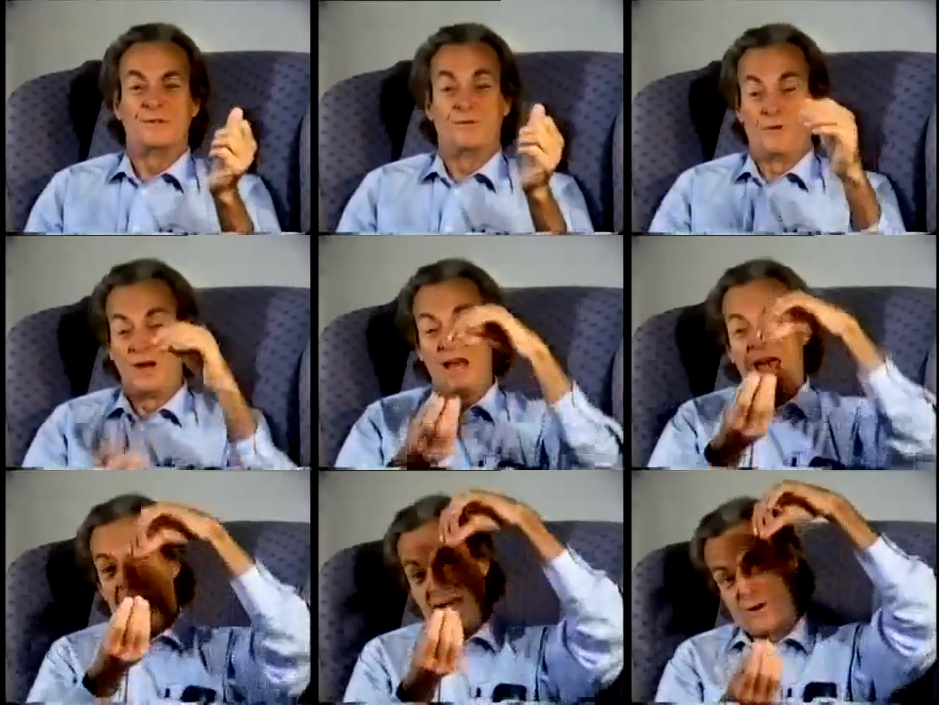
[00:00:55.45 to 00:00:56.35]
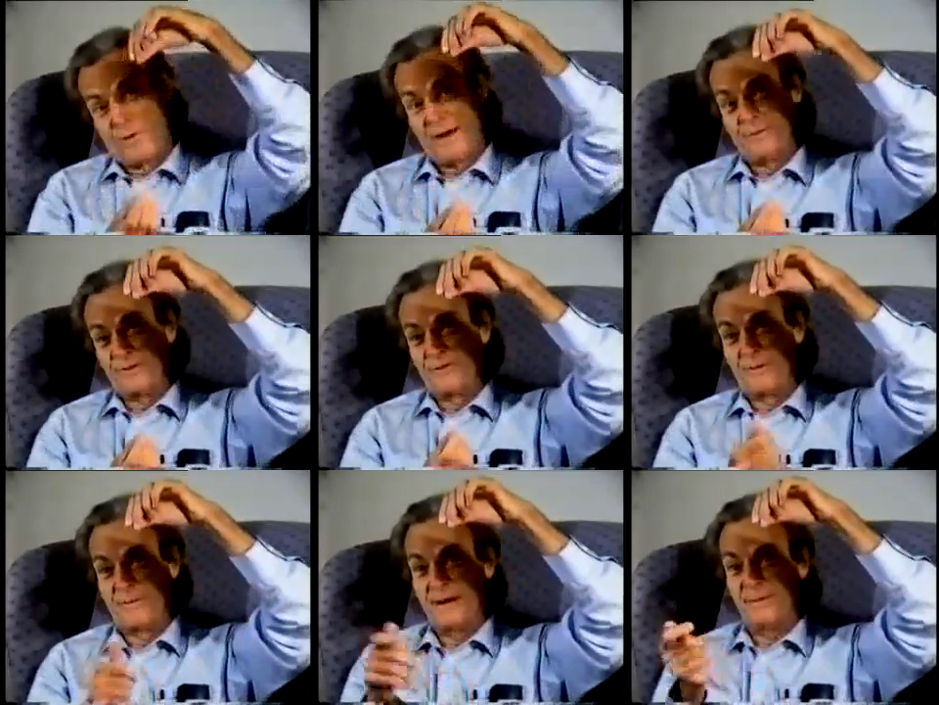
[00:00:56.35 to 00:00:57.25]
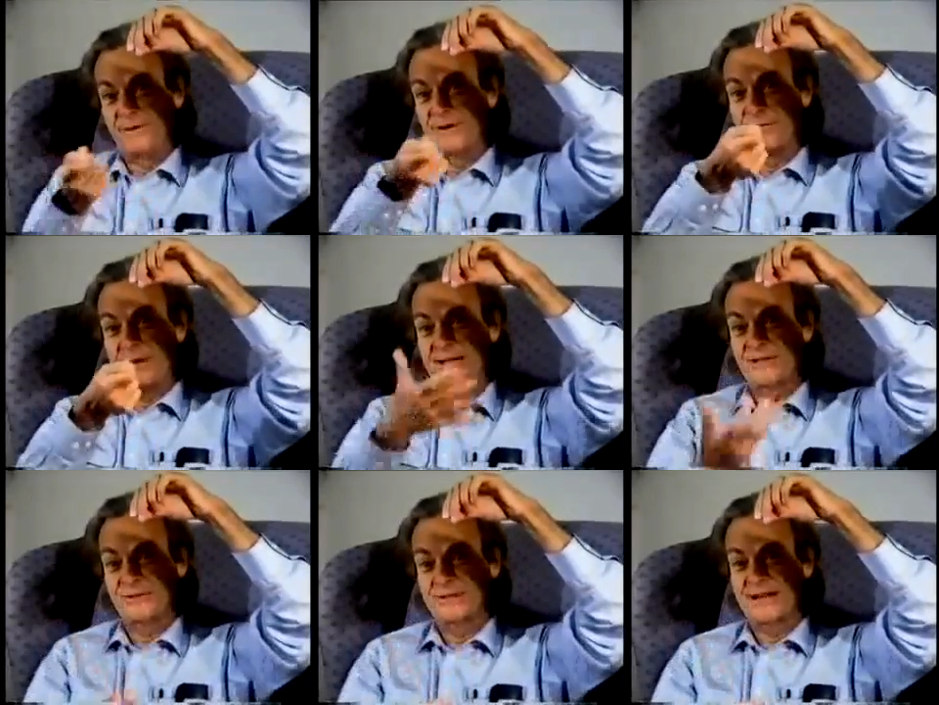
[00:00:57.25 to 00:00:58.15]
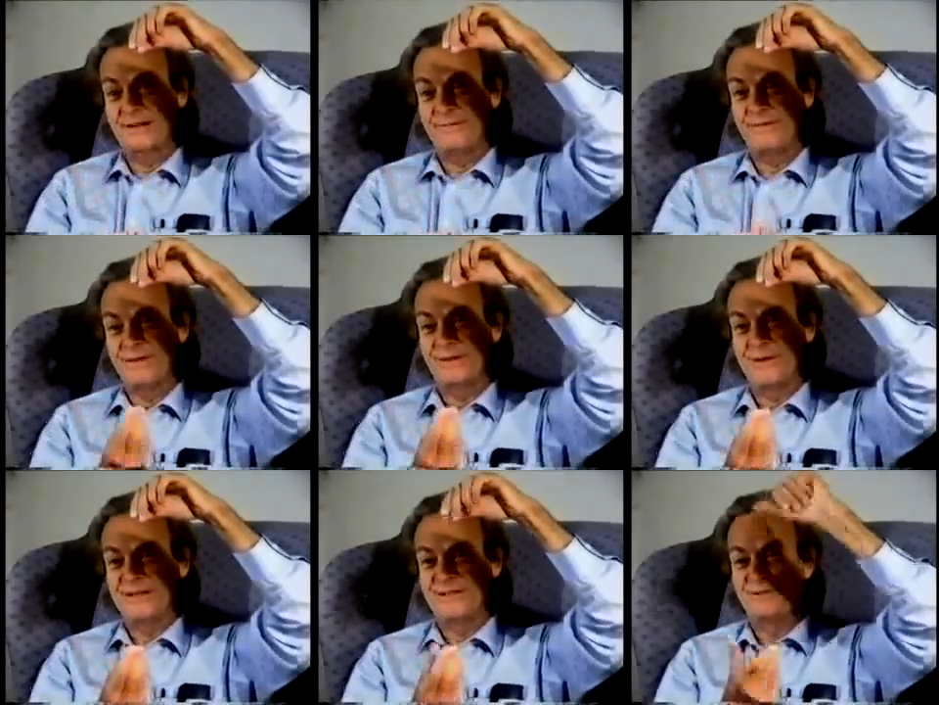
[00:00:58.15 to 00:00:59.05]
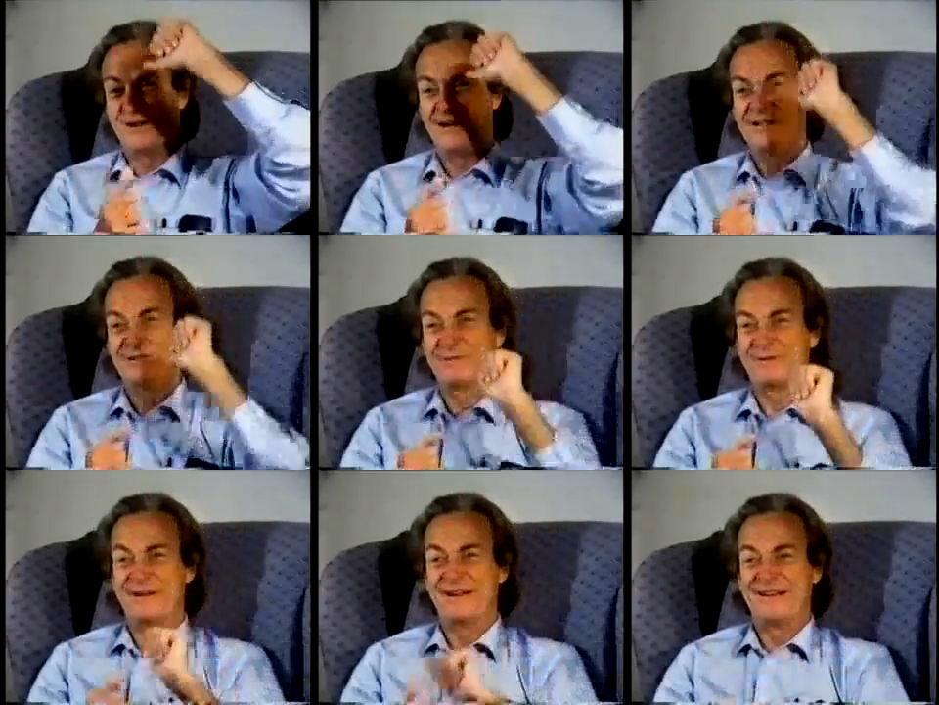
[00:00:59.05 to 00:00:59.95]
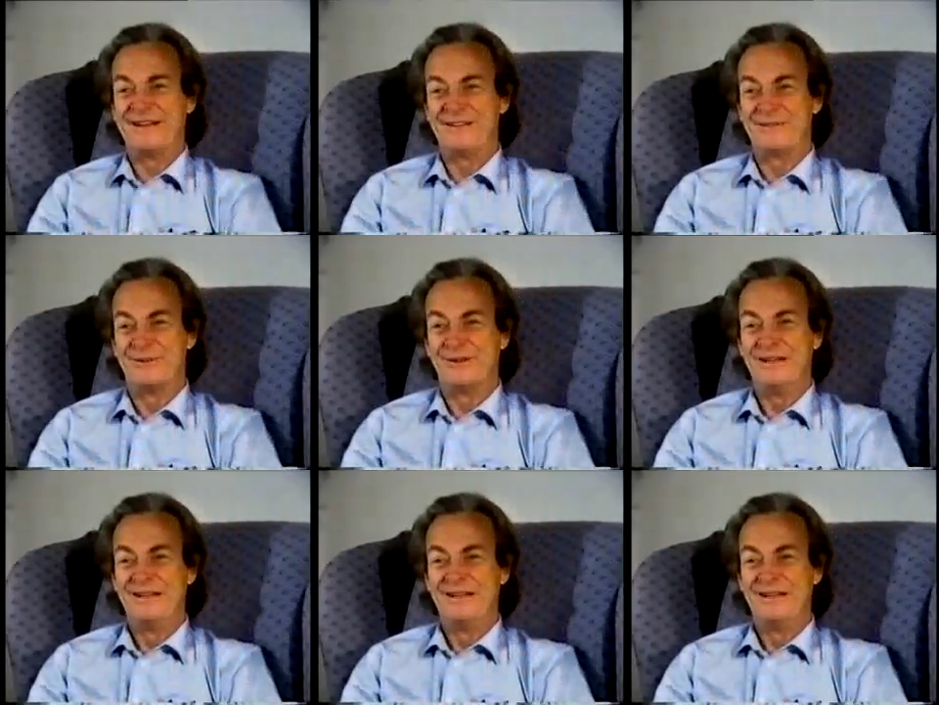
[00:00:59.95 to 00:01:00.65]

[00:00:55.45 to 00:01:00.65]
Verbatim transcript: If you hang a weight with a rubber band and put a little match to it, it's kind of fun to watch it rise, because it heats more.